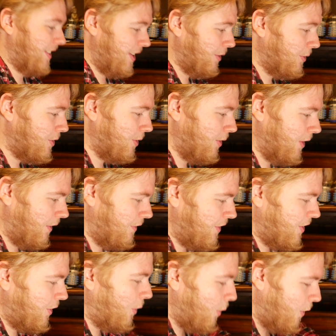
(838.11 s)
He also
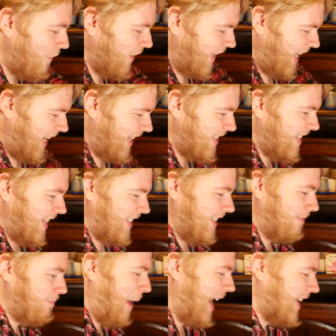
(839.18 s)
loves overly
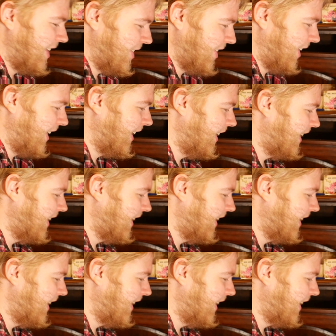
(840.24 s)
excessive packaging.